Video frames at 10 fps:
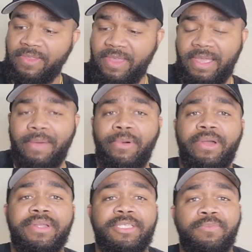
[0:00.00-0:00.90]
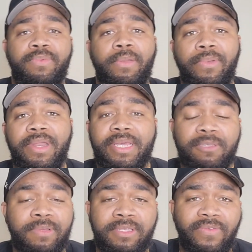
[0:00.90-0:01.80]
they think I bought a pretty
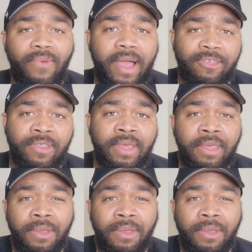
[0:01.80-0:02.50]
expensive watch,